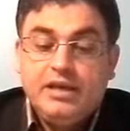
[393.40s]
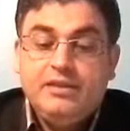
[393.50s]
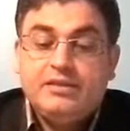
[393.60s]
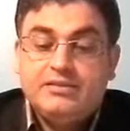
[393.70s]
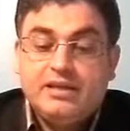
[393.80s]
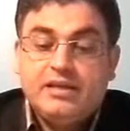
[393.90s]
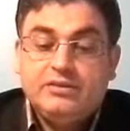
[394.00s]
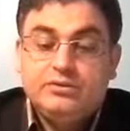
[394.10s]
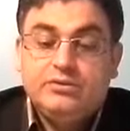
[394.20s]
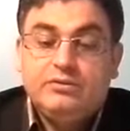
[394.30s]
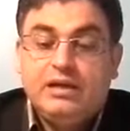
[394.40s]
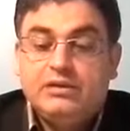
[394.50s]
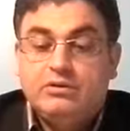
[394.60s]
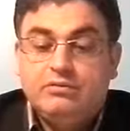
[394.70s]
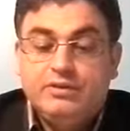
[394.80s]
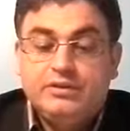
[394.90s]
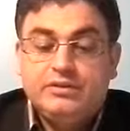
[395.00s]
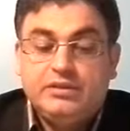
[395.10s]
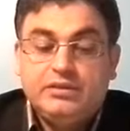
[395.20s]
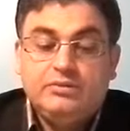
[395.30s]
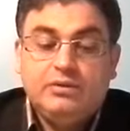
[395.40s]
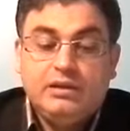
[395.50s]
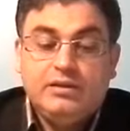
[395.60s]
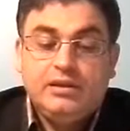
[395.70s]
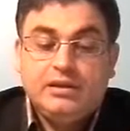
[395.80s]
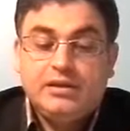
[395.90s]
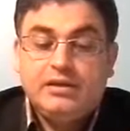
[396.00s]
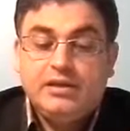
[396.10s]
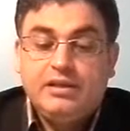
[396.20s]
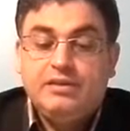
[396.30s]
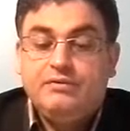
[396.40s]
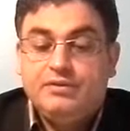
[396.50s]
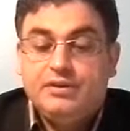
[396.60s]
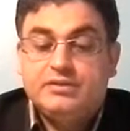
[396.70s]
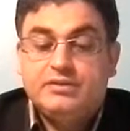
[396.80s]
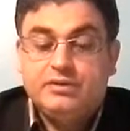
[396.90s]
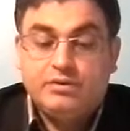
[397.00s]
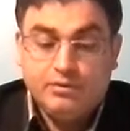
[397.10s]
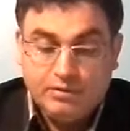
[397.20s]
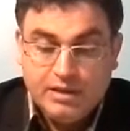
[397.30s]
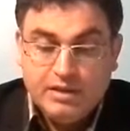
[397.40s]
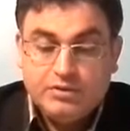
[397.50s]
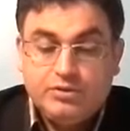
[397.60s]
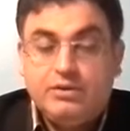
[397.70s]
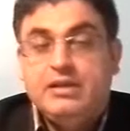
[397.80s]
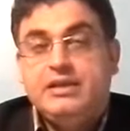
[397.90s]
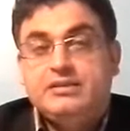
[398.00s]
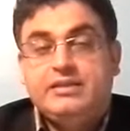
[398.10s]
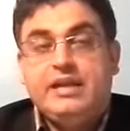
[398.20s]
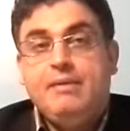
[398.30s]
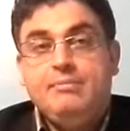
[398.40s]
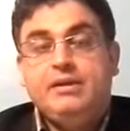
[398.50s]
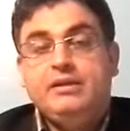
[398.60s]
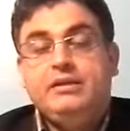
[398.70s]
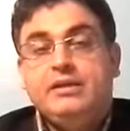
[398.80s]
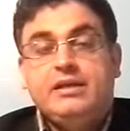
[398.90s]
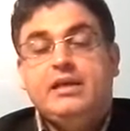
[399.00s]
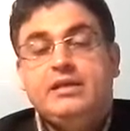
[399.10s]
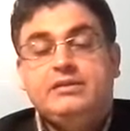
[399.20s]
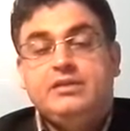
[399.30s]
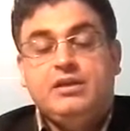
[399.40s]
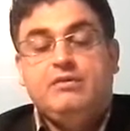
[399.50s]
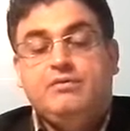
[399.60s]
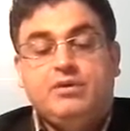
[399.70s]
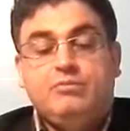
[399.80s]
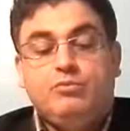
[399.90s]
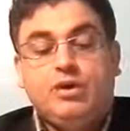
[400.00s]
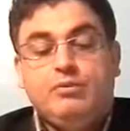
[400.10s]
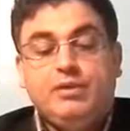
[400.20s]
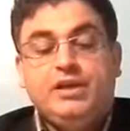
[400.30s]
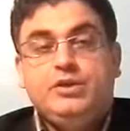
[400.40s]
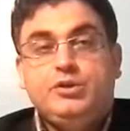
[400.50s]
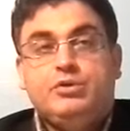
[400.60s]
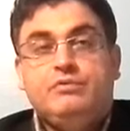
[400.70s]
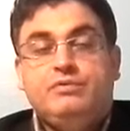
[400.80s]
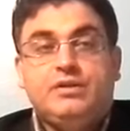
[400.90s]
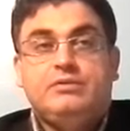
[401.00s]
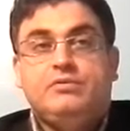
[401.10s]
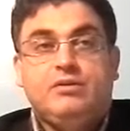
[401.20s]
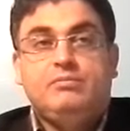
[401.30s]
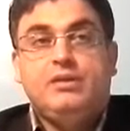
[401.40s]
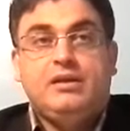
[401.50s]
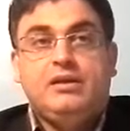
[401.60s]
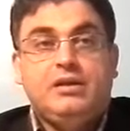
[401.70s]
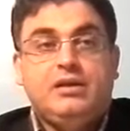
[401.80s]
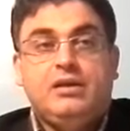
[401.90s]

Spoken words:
in the second row and convert it into the letter in the first row. So scrambling is from one way you convert from the